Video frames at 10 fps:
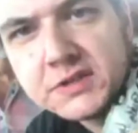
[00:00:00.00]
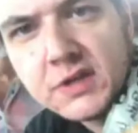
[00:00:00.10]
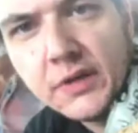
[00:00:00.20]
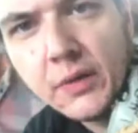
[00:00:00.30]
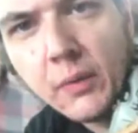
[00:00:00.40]
on
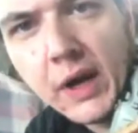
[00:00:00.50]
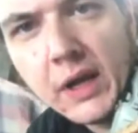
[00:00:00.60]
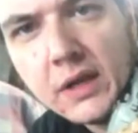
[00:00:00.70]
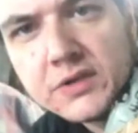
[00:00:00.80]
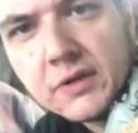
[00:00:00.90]
the
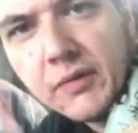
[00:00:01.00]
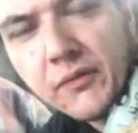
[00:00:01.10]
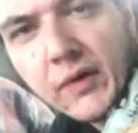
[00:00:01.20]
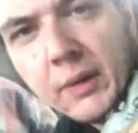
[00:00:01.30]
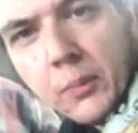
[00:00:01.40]
radius of the
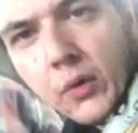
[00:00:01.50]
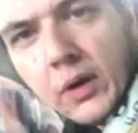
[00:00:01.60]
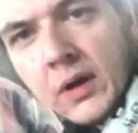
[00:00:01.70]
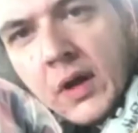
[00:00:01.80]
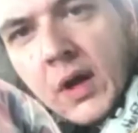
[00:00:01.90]
fretboard,
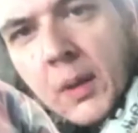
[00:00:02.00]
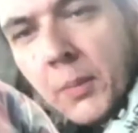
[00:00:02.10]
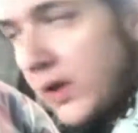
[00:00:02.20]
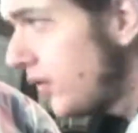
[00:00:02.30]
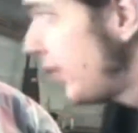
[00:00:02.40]
but you do